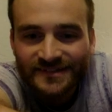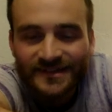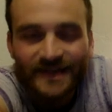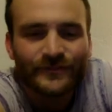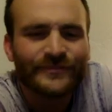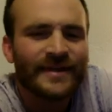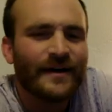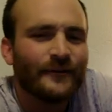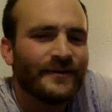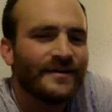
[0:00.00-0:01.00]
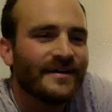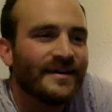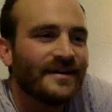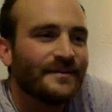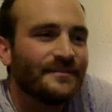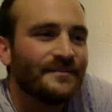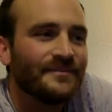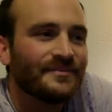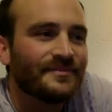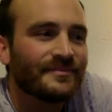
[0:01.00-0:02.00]
I wrote that one
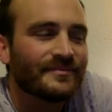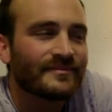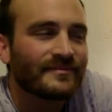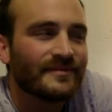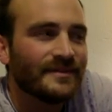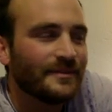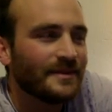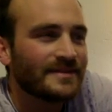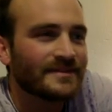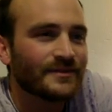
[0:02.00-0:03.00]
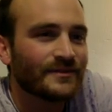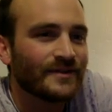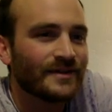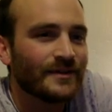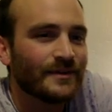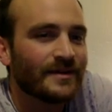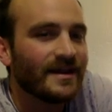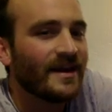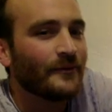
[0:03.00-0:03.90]
in the midst of a very weird.